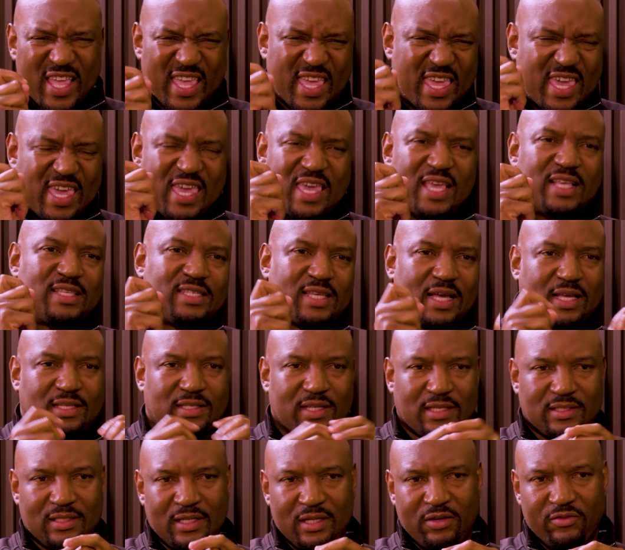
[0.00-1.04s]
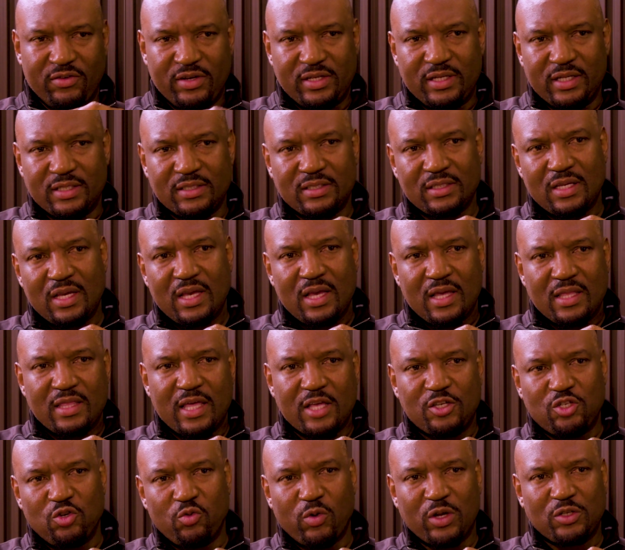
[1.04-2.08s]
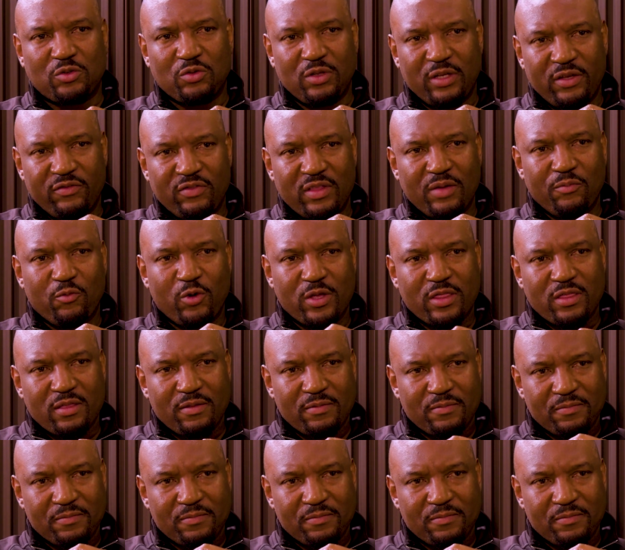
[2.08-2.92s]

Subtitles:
key success ingredients that you want to leave them with?